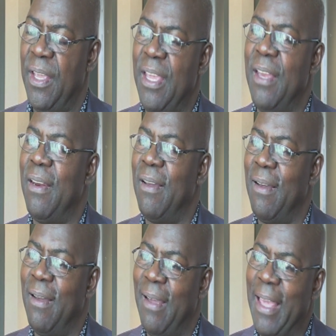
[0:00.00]
in
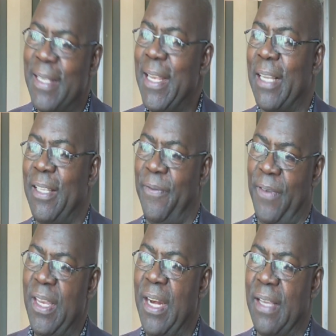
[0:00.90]

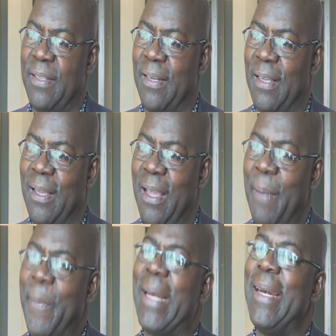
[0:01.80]
extractive industry,
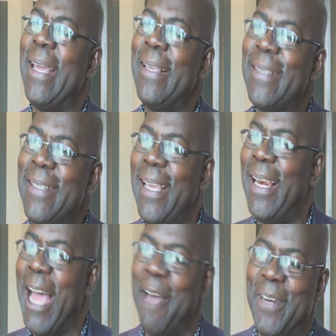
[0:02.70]
but they
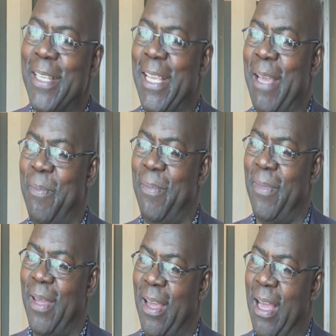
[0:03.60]
still have the same
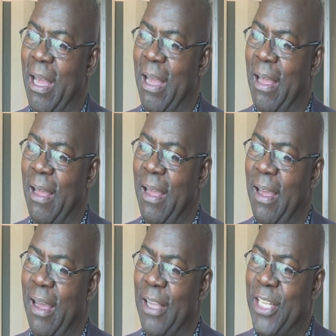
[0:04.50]

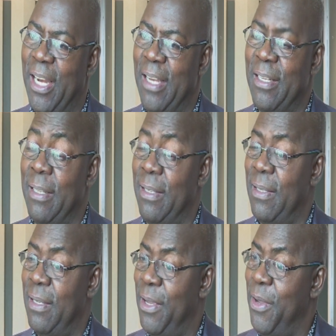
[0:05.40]

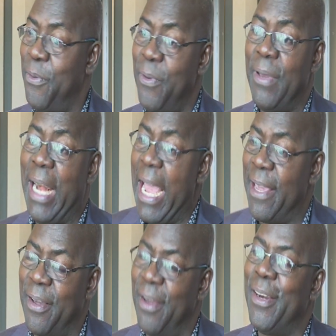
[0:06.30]
challenges
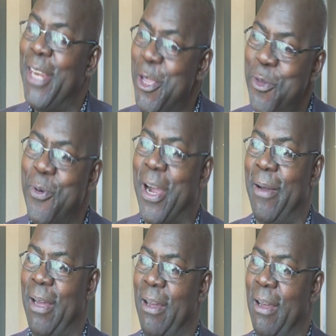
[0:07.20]

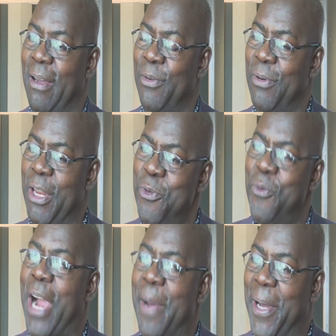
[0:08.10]
the
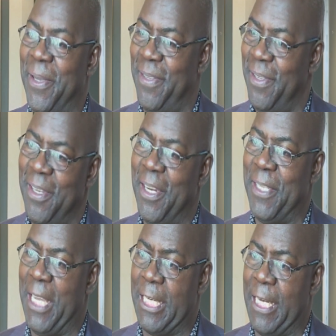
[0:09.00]
newcomers in the
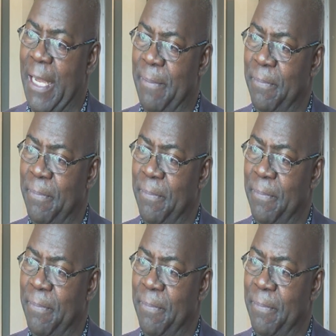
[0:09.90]
sector.